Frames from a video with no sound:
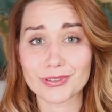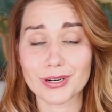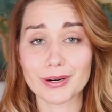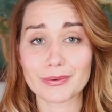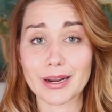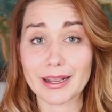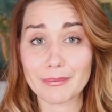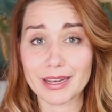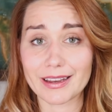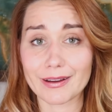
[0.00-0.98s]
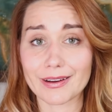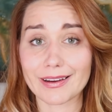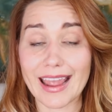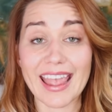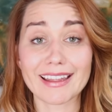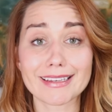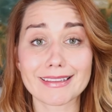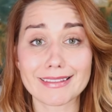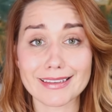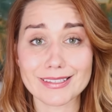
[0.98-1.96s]
for recommending her
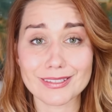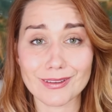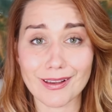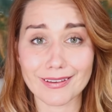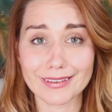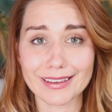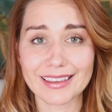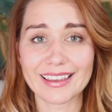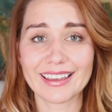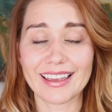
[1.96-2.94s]
and this song.